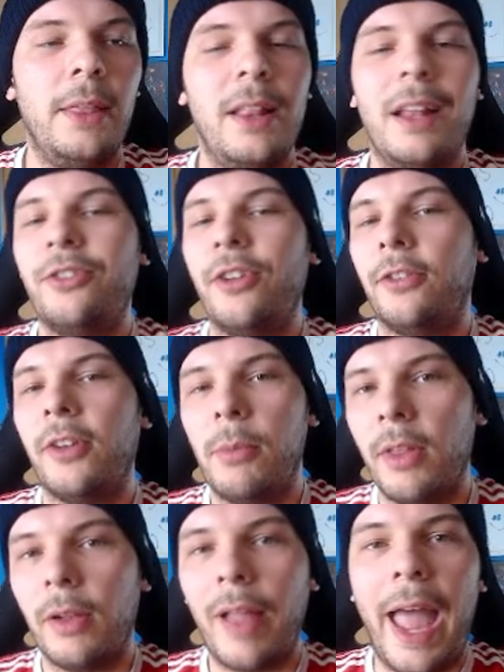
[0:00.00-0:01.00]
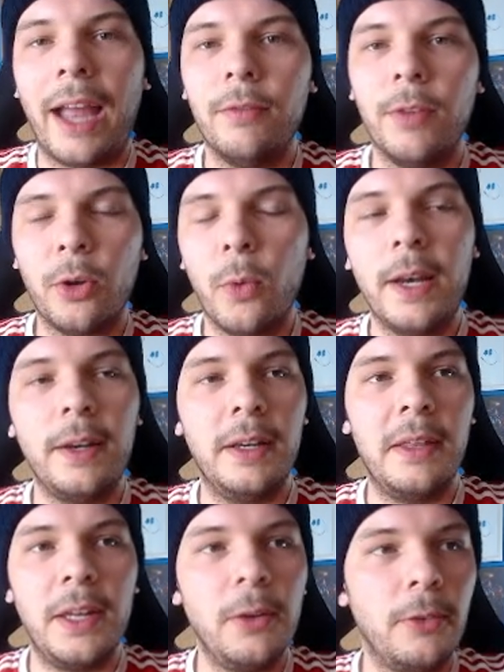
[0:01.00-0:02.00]
I think that's just some of the lack of
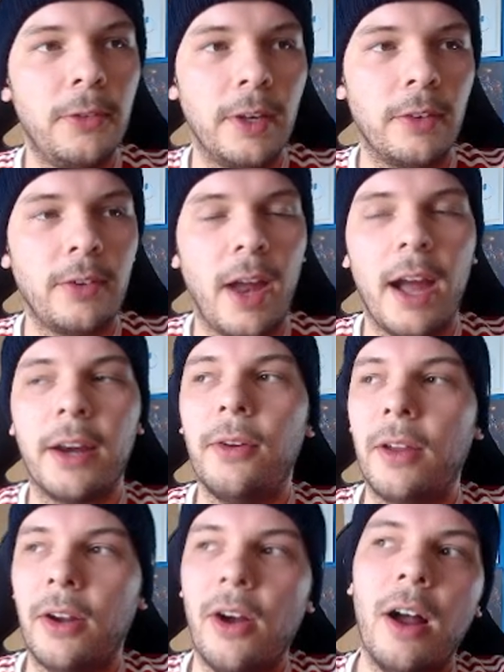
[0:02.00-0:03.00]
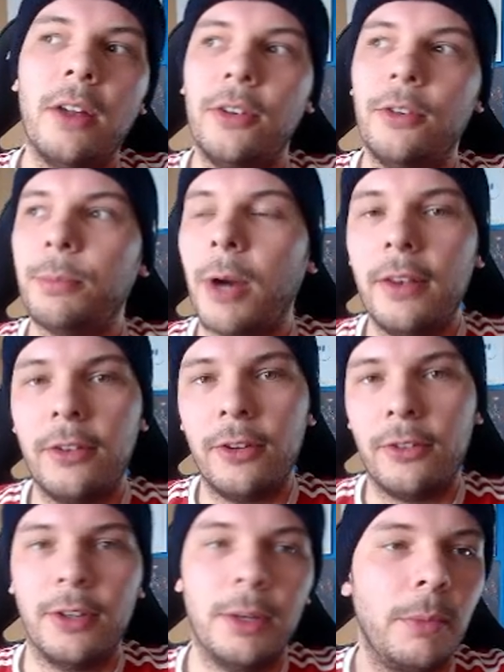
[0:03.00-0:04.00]
liquidity that you see in soccer that causes
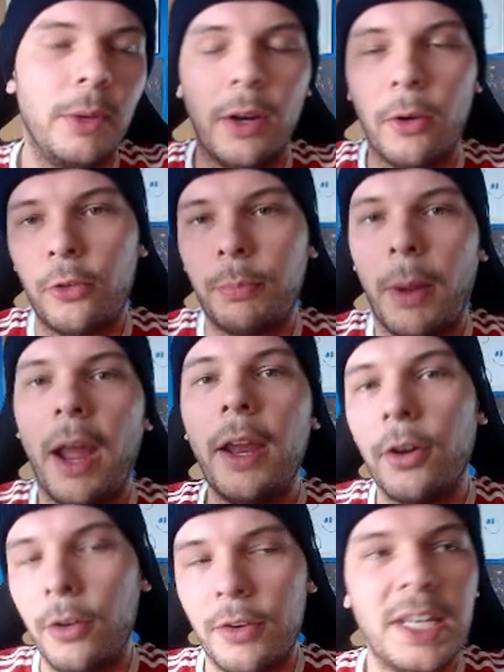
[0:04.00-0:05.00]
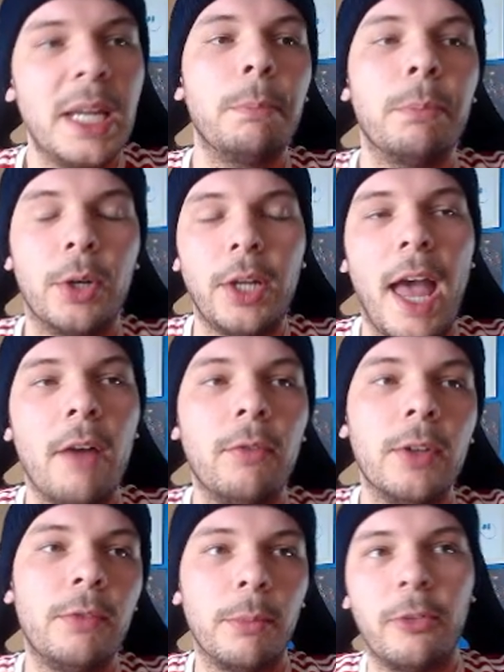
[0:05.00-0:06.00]
prices to, spike or dip pretty
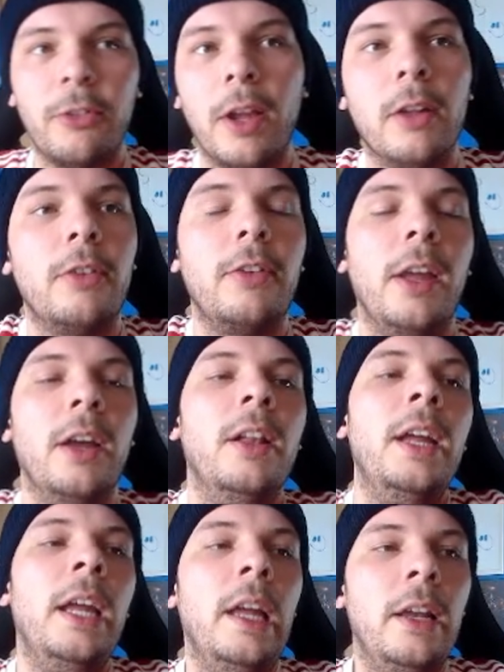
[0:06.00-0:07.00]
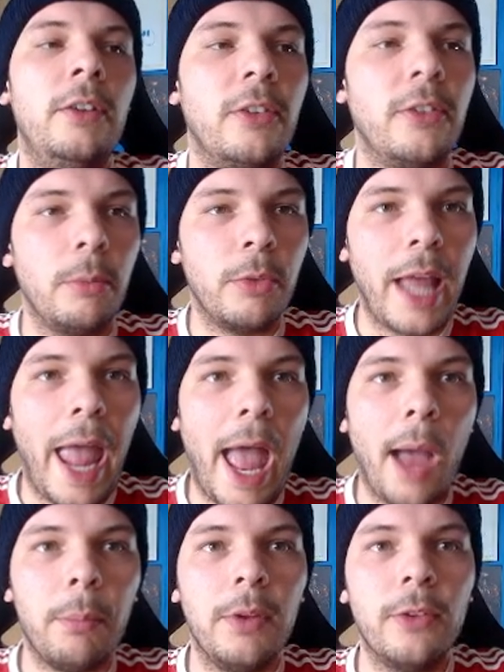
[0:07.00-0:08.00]
heavily from sale to sale. Just something that
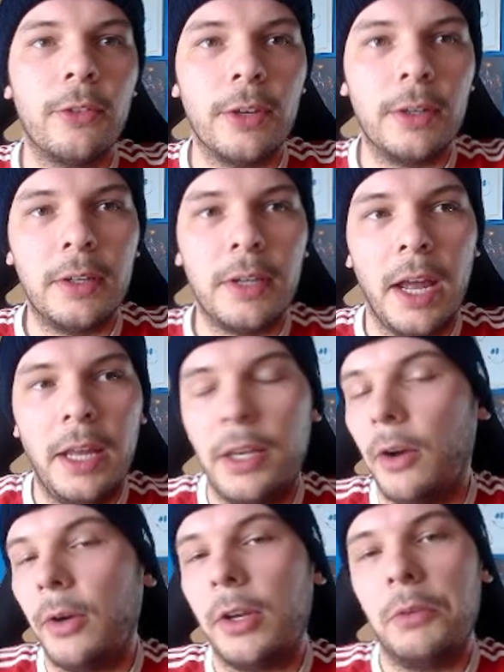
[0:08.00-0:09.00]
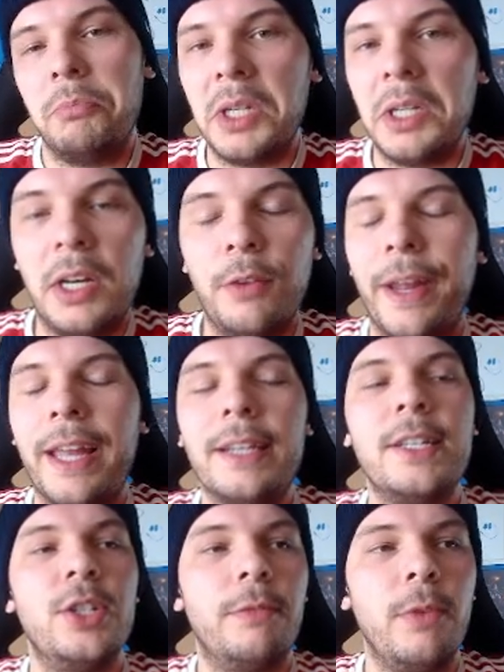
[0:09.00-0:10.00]
happens, and it could be an
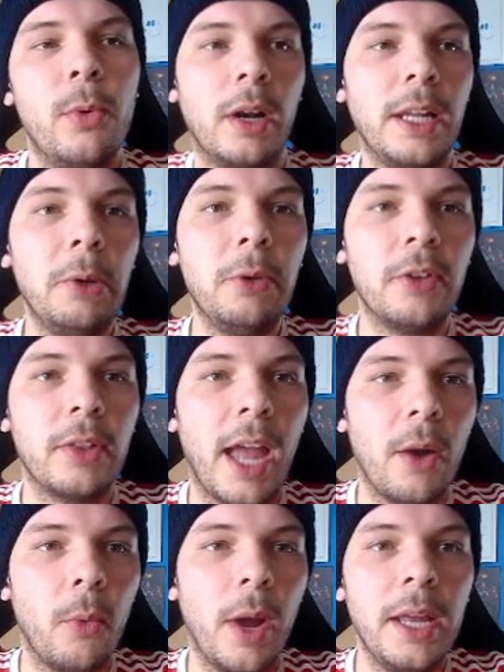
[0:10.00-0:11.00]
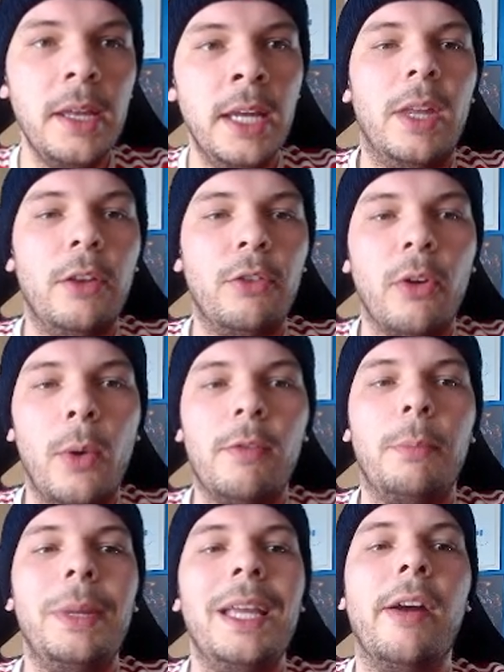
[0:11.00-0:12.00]
advantage if you want to use it that way. In this row, we
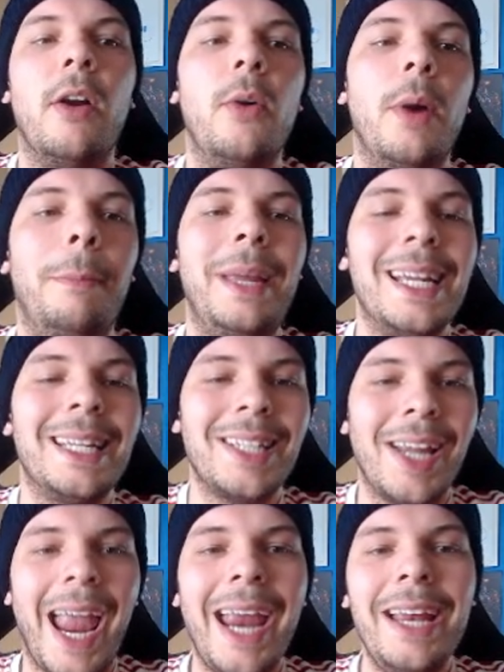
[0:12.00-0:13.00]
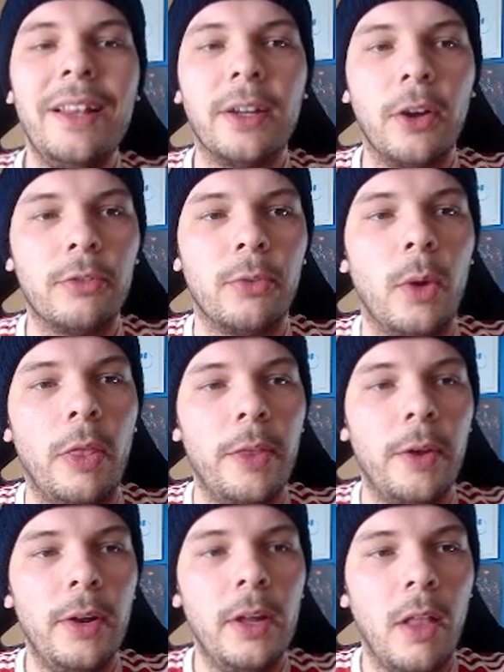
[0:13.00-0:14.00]
have a Piero PSA 8 that goes for
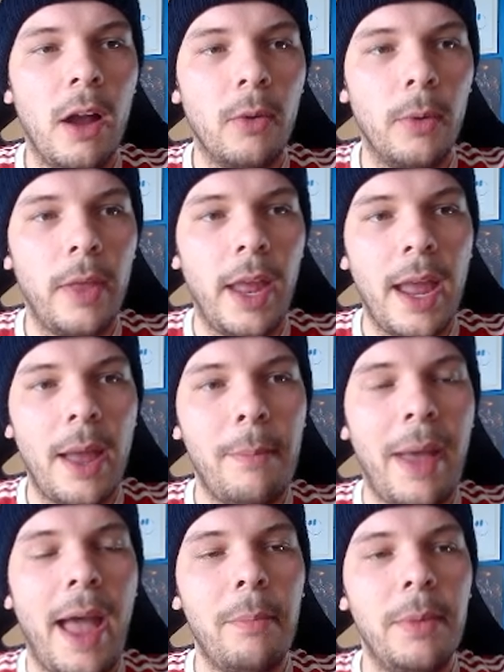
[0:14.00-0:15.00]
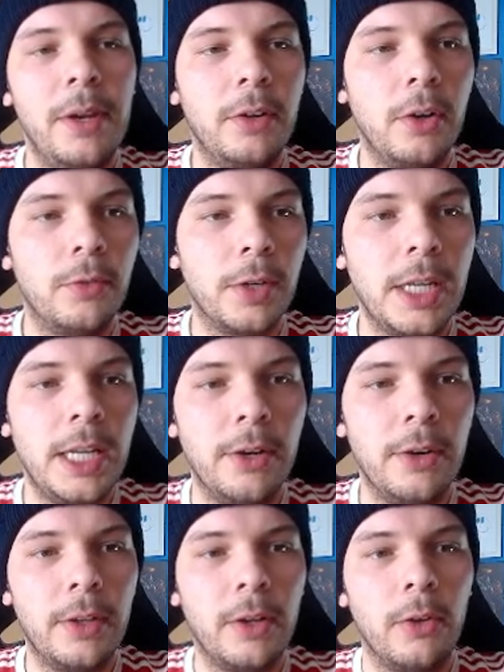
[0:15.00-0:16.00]
130, along with a Papin over
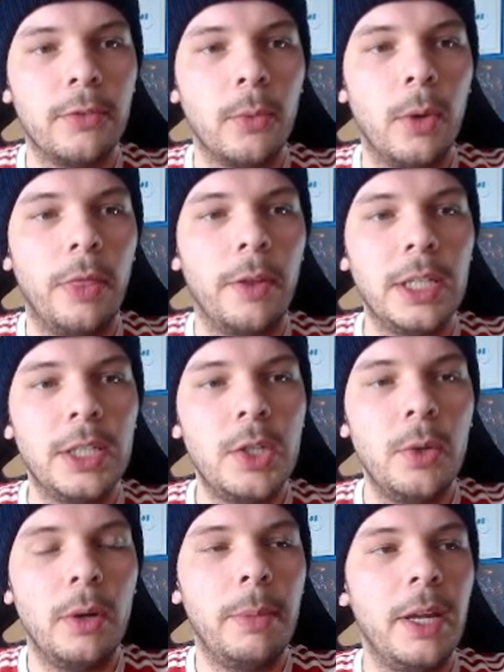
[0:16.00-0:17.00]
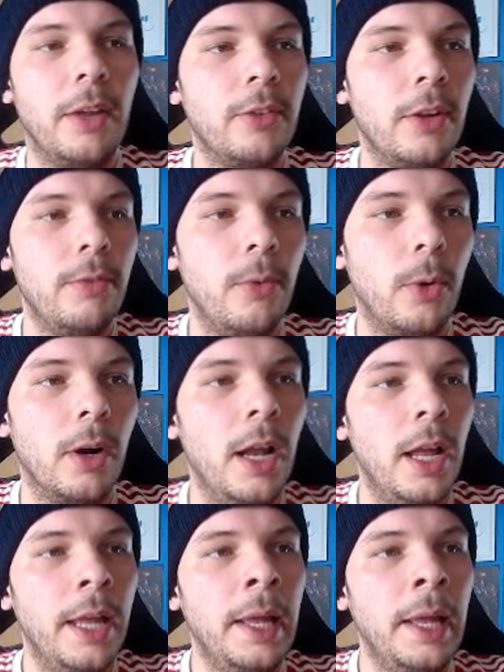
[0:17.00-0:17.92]
here that goes for 132 and a PSA 4.